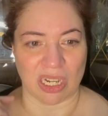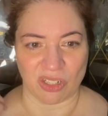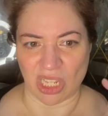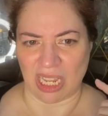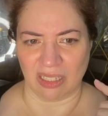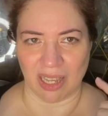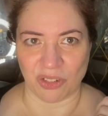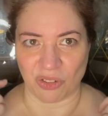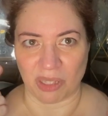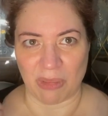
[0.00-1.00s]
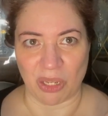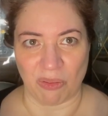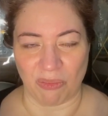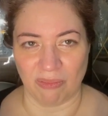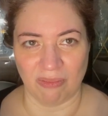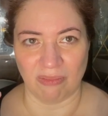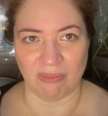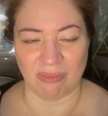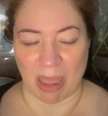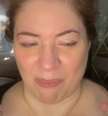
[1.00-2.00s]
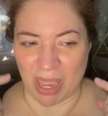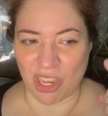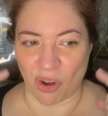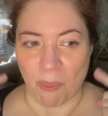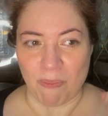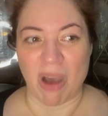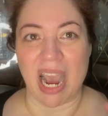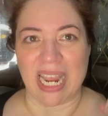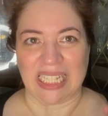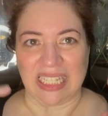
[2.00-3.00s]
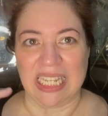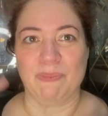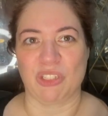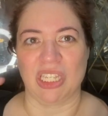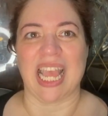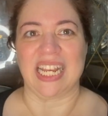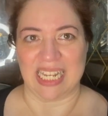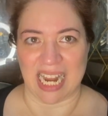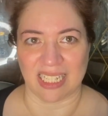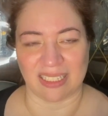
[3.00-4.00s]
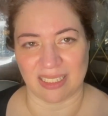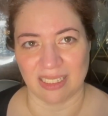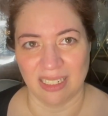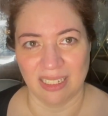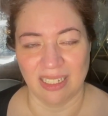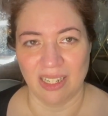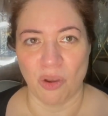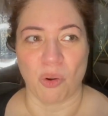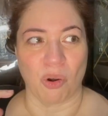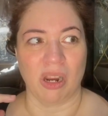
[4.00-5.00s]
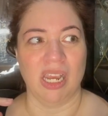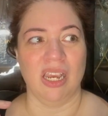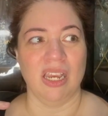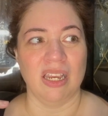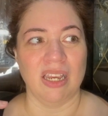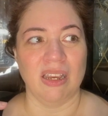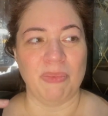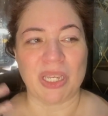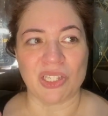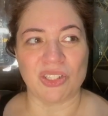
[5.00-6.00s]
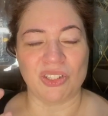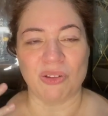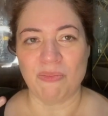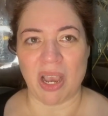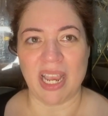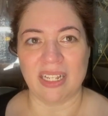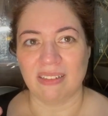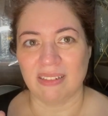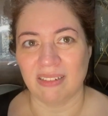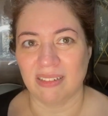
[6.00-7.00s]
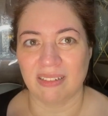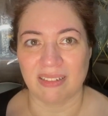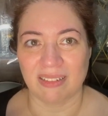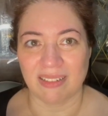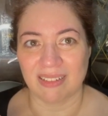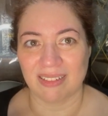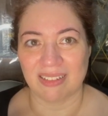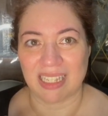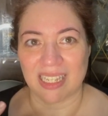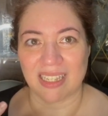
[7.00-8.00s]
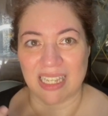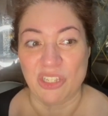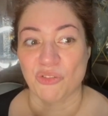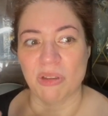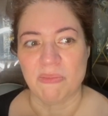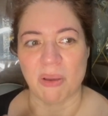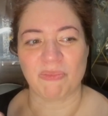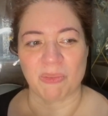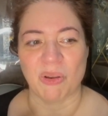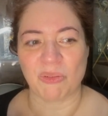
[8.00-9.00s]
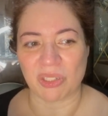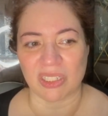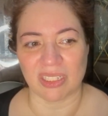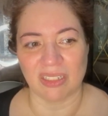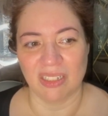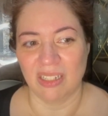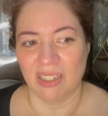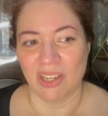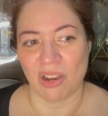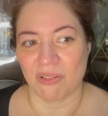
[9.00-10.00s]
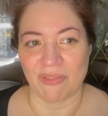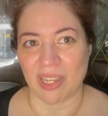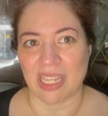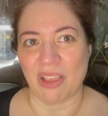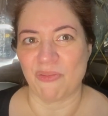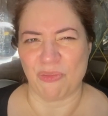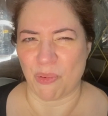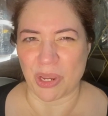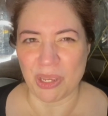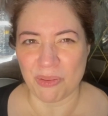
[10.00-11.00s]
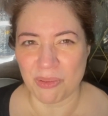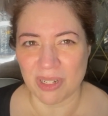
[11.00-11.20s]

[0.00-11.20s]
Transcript: are psychological, that make your mind leap to that next, or because your mind can dream up the most horrific thing for you.